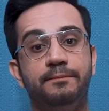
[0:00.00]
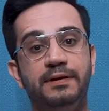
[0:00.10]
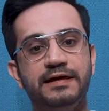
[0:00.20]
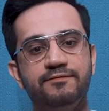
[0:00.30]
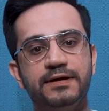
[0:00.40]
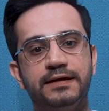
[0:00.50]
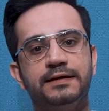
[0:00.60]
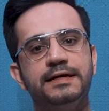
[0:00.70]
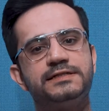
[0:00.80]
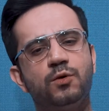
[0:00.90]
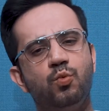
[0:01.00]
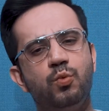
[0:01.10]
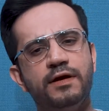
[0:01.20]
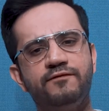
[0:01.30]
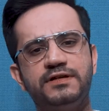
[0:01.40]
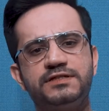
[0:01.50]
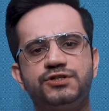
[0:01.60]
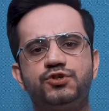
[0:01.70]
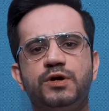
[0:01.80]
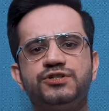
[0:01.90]
Believe me, it's a win-win
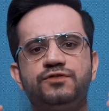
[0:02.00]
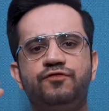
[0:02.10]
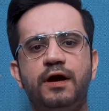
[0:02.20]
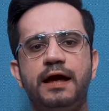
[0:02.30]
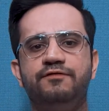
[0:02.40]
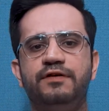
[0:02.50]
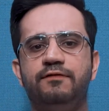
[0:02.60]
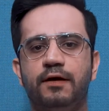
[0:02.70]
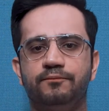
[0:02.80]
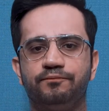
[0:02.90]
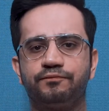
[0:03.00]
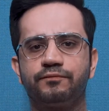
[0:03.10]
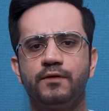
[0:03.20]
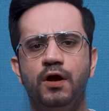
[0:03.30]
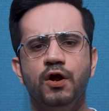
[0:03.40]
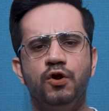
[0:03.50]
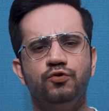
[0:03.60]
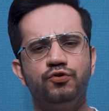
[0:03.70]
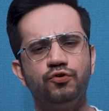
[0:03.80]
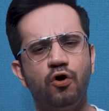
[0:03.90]
situation for everyone.
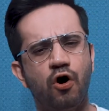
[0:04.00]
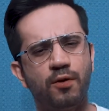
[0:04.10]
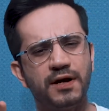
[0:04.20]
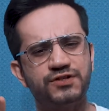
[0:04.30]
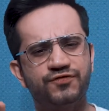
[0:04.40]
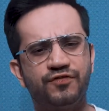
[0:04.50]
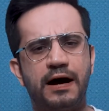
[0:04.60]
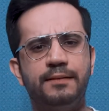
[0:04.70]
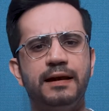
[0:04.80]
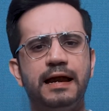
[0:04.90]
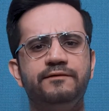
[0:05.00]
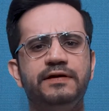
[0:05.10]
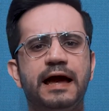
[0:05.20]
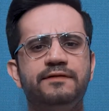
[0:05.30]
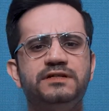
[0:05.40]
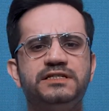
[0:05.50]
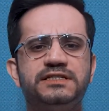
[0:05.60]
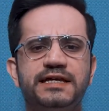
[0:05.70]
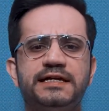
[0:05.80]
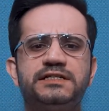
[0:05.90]
Do you know how much farmland we have in
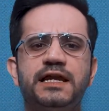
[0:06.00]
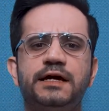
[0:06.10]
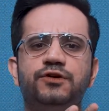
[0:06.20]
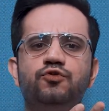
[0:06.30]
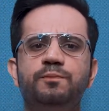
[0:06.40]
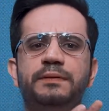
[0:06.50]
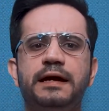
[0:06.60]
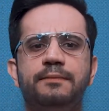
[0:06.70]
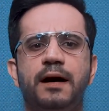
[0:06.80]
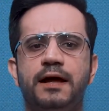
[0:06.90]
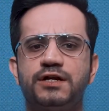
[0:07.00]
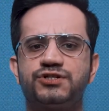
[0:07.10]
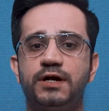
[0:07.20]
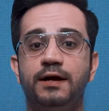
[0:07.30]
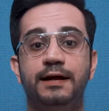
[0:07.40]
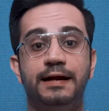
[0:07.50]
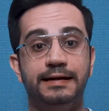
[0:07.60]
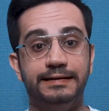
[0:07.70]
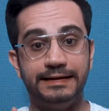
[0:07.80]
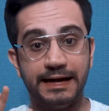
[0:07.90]
states like UP and Maharashtra
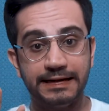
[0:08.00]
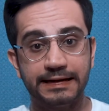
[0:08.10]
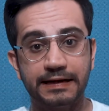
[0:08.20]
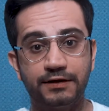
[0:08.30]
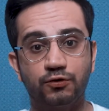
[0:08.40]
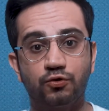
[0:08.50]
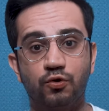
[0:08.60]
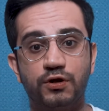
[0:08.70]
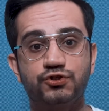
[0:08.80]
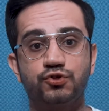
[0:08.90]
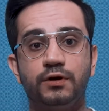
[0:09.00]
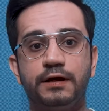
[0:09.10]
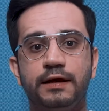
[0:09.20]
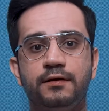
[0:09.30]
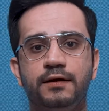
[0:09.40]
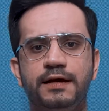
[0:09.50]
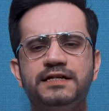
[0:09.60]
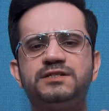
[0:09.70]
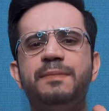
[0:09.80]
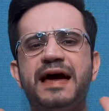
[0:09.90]
dedicated to growing sugarcane?
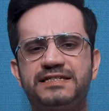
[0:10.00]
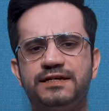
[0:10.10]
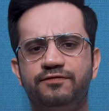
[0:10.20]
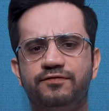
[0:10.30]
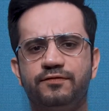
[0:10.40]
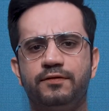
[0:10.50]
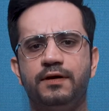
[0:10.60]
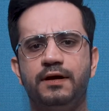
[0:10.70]
It's massive.